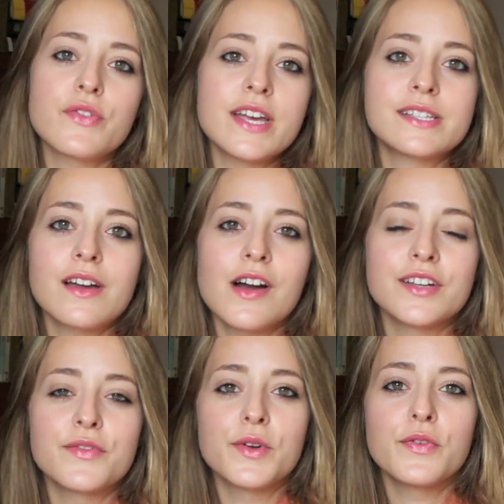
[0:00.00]
great to
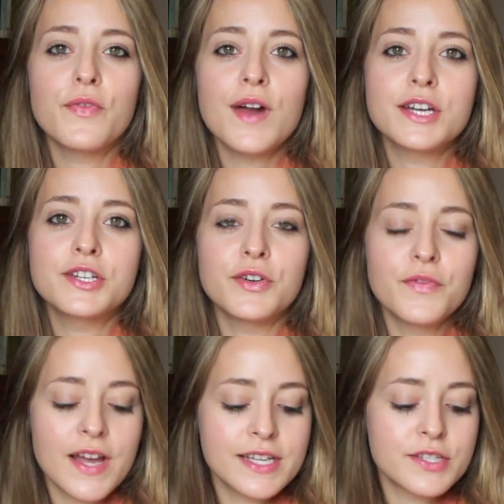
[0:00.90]
kind of refresh your
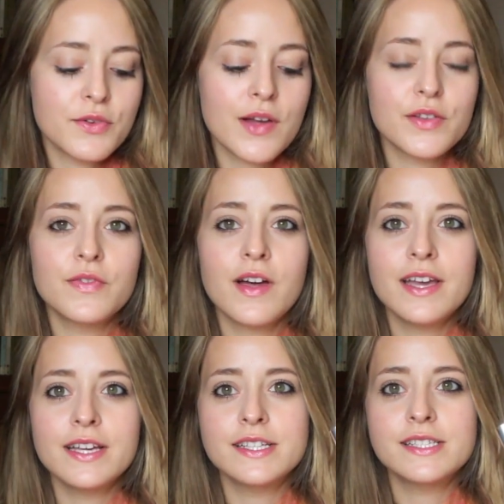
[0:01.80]
face throughout the
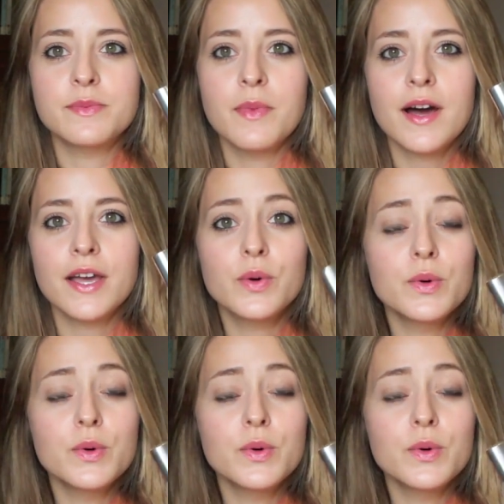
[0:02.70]
flight is my